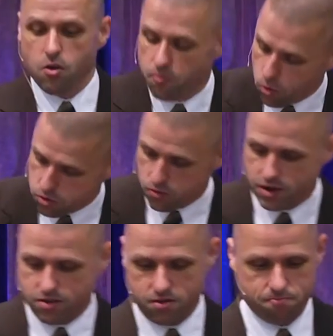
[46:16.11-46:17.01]
Fourth
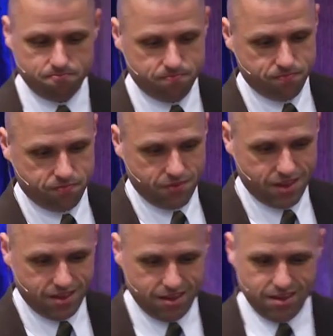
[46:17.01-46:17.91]
reason
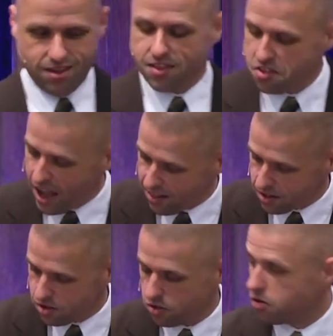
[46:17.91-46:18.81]
that
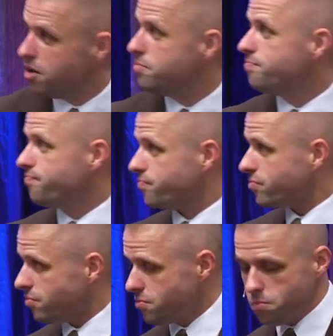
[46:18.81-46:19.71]
silence is good.
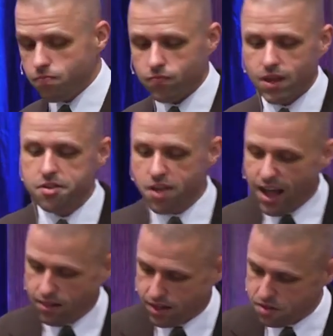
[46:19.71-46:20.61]

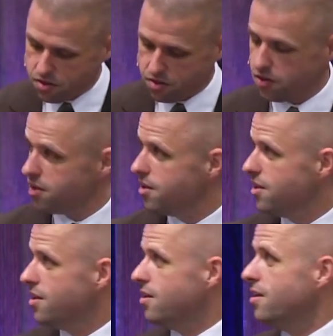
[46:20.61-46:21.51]
Silence
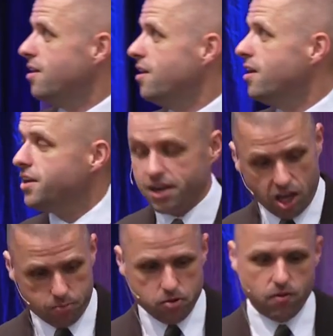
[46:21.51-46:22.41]
can
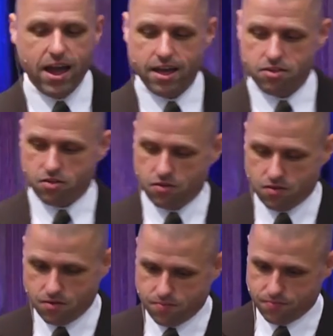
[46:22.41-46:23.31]
help you rest.
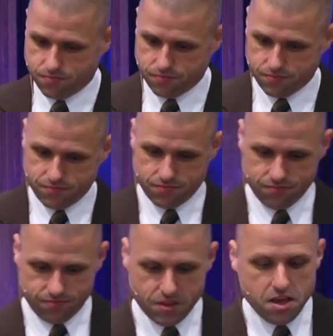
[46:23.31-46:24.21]

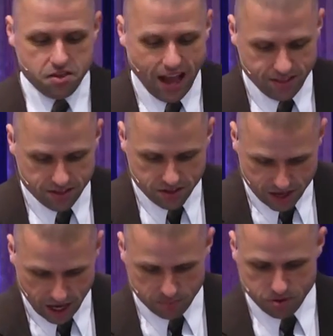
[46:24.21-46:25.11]
Silence
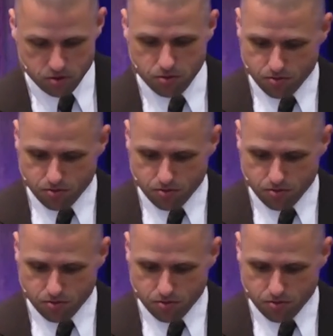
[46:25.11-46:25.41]
can help you